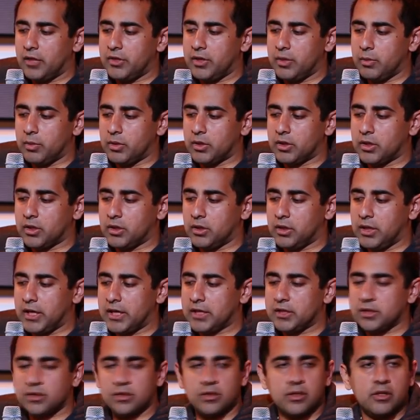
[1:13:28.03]
they would
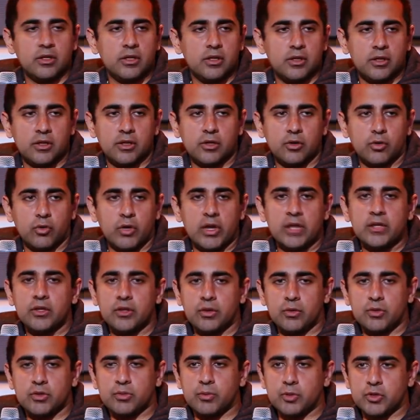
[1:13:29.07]
collect the grain that
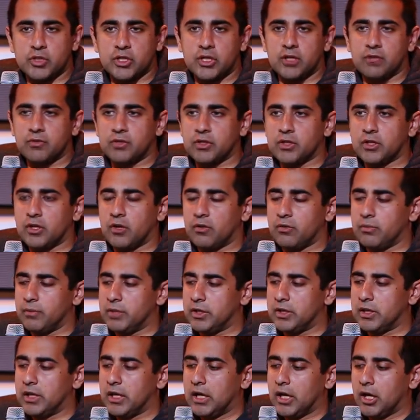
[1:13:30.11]
they were supposed to give to the
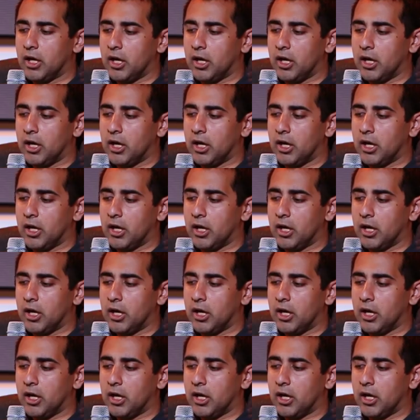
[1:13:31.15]
government,